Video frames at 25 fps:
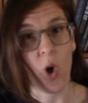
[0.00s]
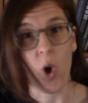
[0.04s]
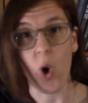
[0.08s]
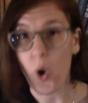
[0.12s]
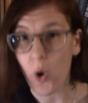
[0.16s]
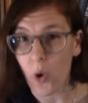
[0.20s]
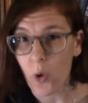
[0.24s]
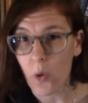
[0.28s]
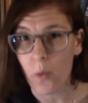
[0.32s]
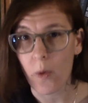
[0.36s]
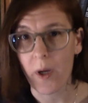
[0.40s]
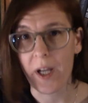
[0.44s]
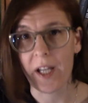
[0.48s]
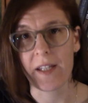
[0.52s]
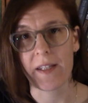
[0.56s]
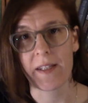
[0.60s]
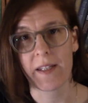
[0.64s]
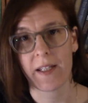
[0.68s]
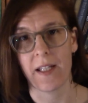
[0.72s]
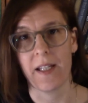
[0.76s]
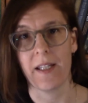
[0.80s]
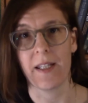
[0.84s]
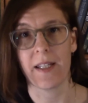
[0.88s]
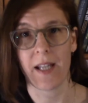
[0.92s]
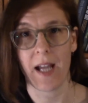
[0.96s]
always
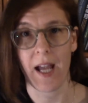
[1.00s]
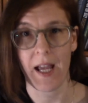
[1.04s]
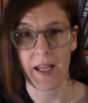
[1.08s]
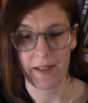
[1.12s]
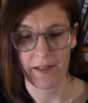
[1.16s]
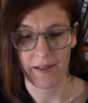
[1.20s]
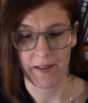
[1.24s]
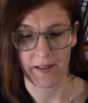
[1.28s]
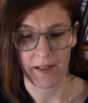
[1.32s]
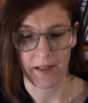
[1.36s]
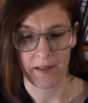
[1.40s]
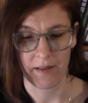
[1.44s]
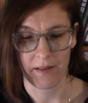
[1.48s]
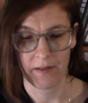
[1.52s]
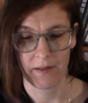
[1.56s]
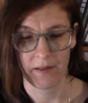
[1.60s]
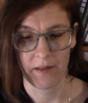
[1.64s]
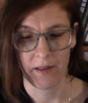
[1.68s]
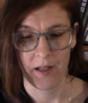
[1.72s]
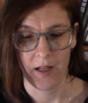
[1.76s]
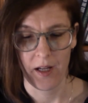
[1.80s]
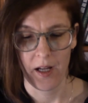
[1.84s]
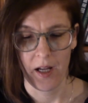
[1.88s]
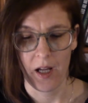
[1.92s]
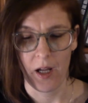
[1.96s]
contested,
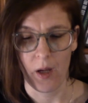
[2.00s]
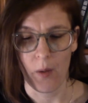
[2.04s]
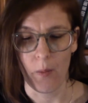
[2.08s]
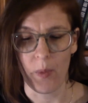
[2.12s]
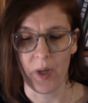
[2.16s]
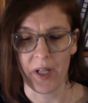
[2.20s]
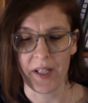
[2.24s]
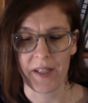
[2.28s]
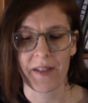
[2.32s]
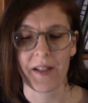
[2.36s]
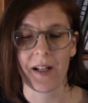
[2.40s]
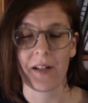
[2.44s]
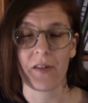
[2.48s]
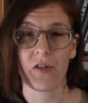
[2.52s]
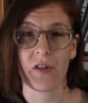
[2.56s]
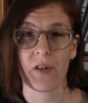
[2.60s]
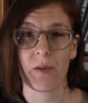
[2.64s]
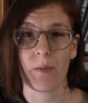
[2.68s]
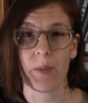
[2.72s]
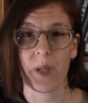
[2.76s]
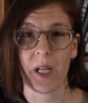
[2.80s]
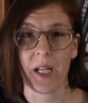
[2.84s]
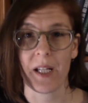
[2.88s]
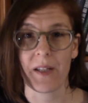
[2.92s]
but such debates